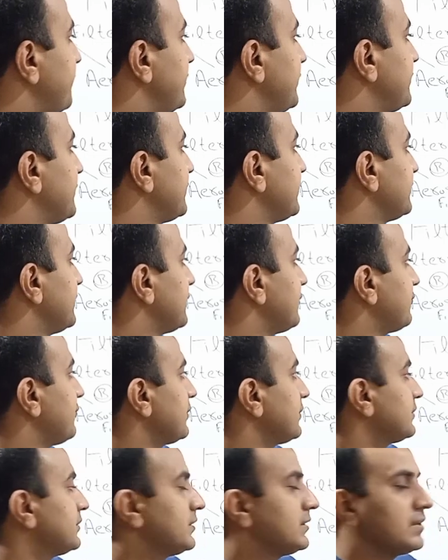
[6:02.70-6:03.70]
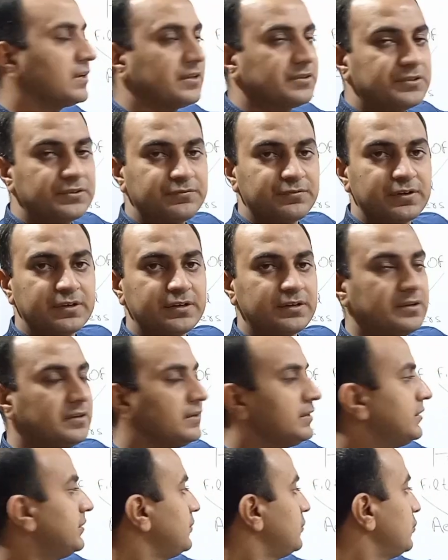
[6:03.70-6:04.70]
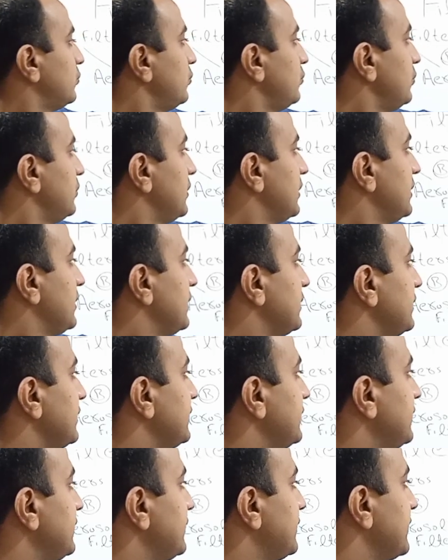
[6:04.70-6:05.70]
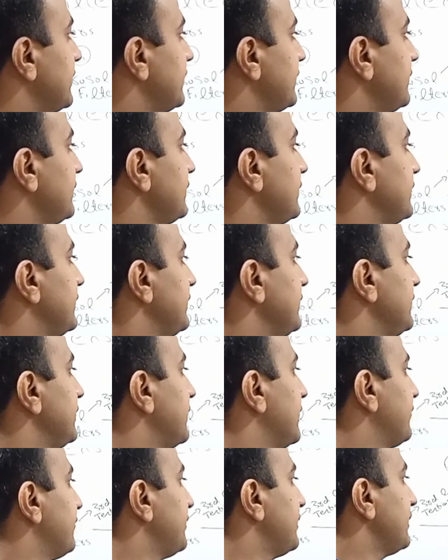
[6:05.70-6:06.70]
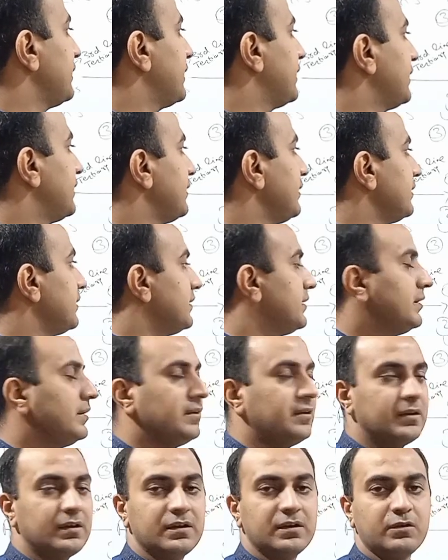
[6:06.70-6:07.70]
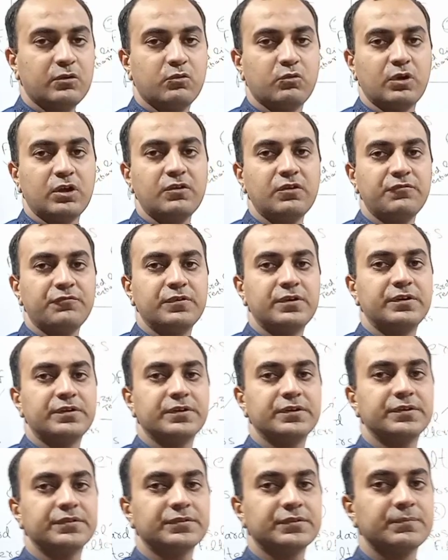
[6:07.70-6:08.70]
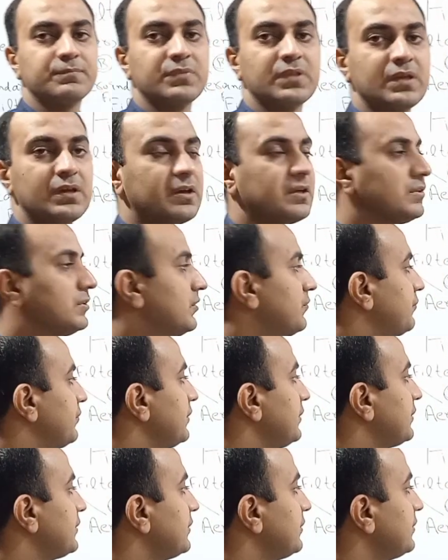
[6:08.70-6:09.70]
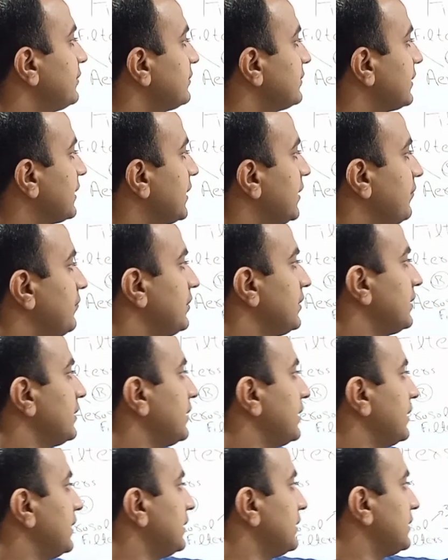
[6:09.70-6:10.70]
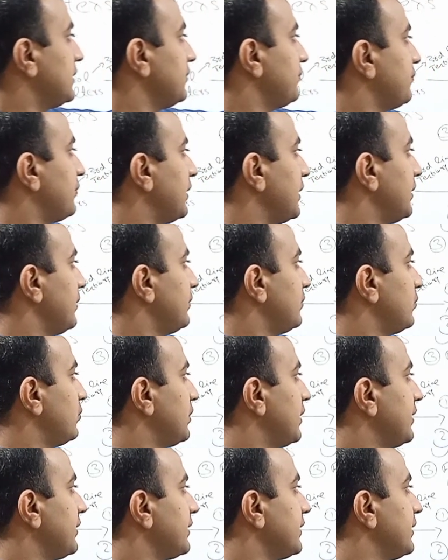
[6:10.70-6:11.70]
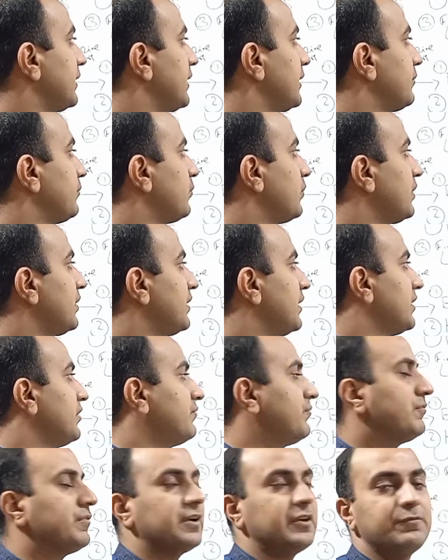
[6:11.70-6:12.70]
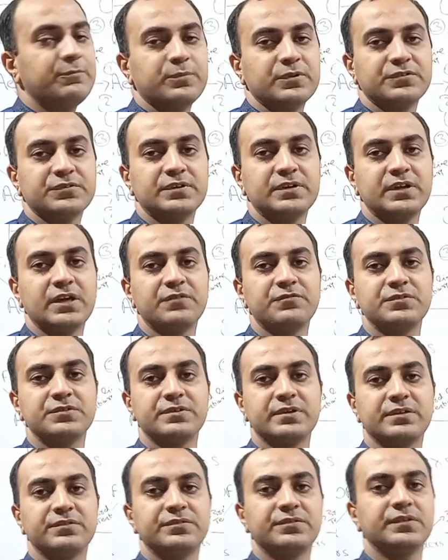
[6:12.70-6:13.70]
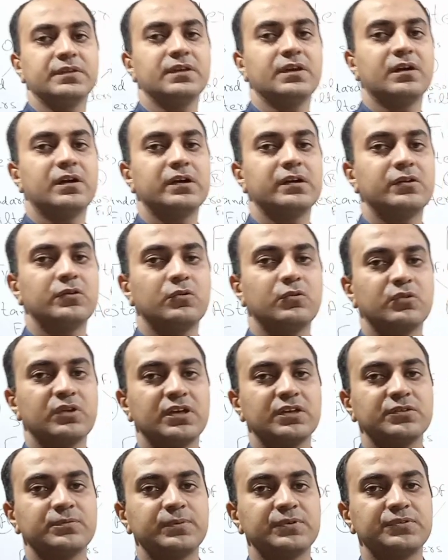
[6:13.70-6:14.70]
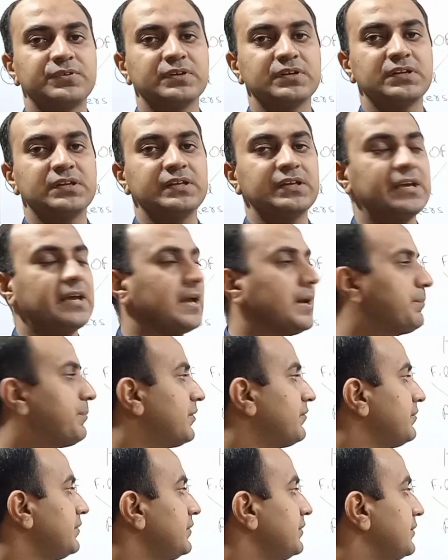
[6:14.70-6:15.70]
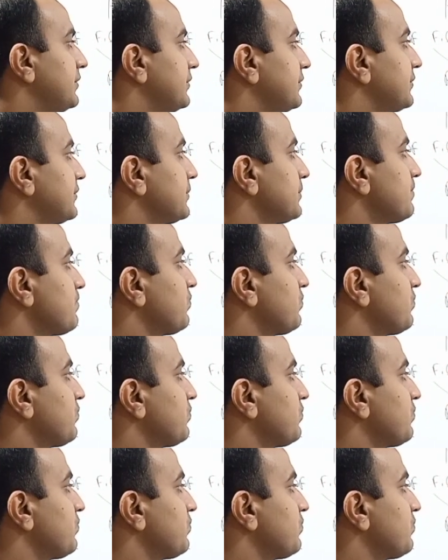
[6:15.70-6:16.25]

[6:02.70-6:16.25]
filters are further classified into E10, E11 and E12 filters. The filters having 85 to 99.95% efficiency are known as basically HEPA filters.